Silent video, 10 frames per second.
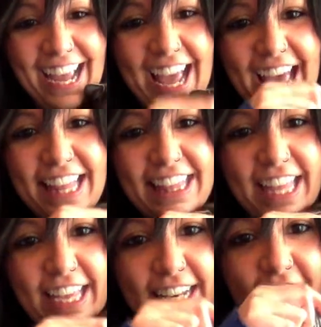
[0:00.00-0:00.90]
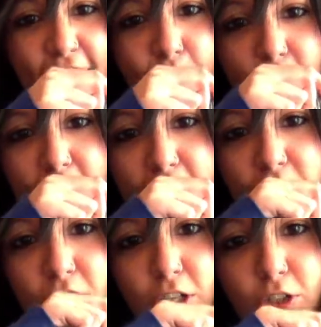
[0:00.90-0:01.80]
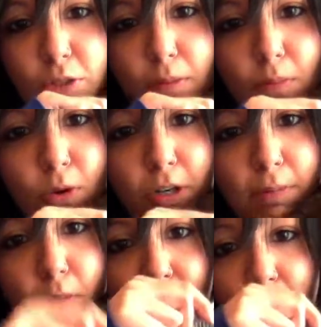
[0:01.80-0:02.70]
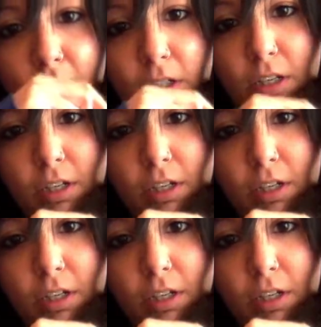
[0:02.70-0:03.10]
And then I would start doing more and more